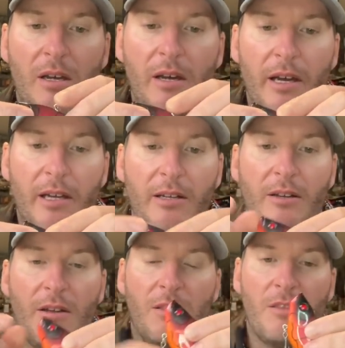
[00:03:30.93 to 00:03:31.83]

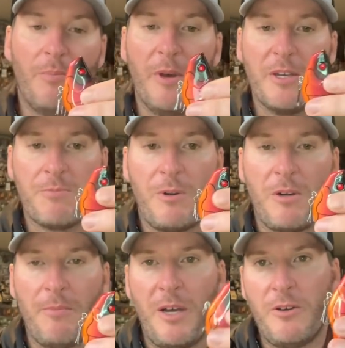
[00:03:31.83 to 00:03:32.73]
And the best
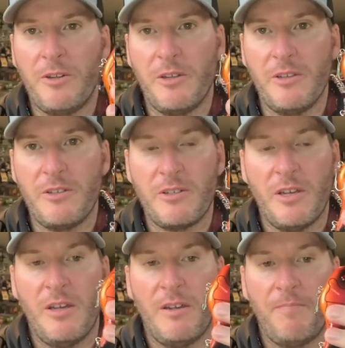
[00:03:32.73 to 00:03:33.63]
part about it is
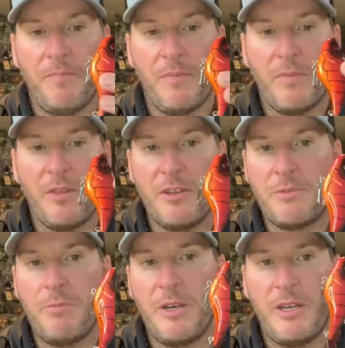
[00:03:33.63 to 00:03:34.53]
this
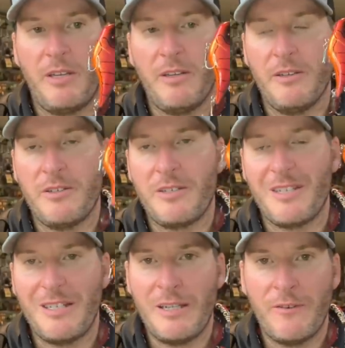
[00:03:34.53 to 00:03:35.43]
bait is
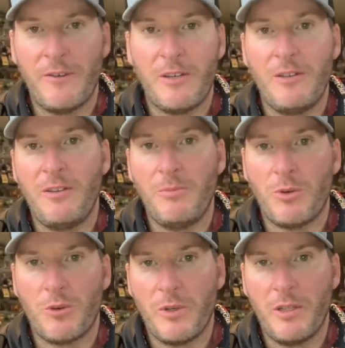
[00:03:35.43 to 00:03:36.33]
significantly
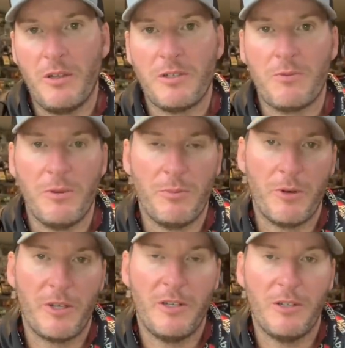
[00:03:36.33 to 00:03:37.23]
more weedless when
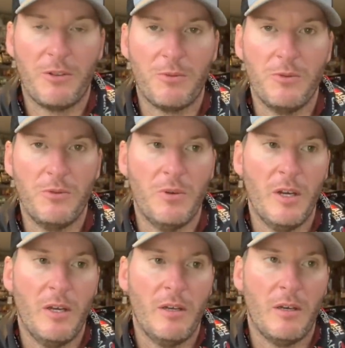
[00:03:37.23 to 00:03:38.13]
bringing it through
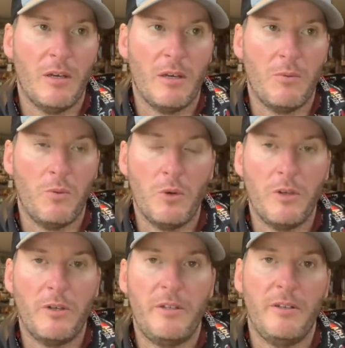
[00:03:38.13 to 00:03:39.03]
uh,
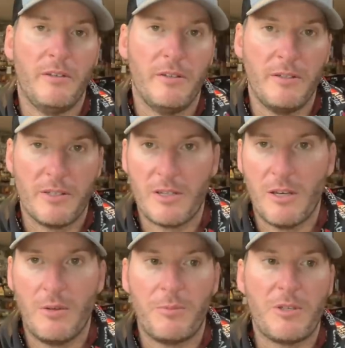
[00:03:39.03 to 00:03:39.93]
wood and
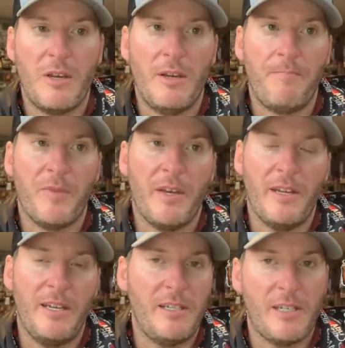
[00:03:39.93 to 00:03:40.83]
stumps. And
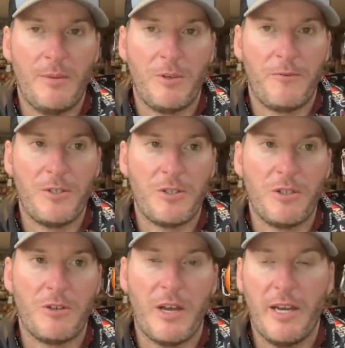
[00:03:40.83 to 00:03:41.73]
anytime you're
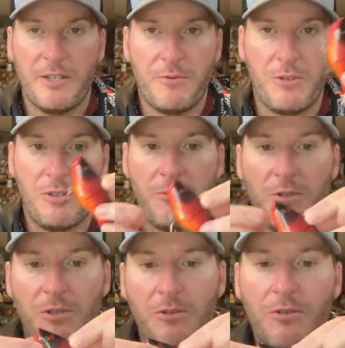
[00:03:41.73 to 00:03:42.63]
fishing grass, which is
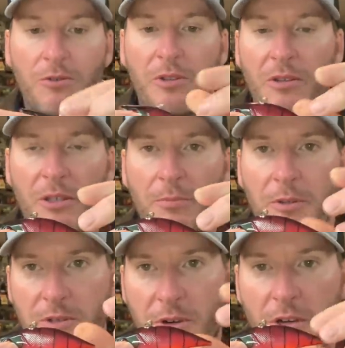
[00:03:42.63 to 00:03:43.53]
what you do with a
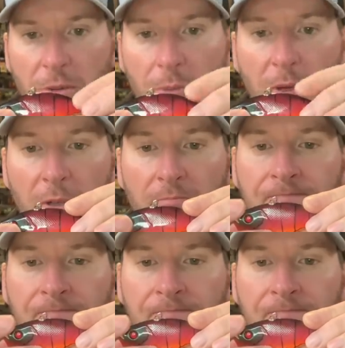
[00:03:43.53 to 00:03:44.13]
lipless crankbait,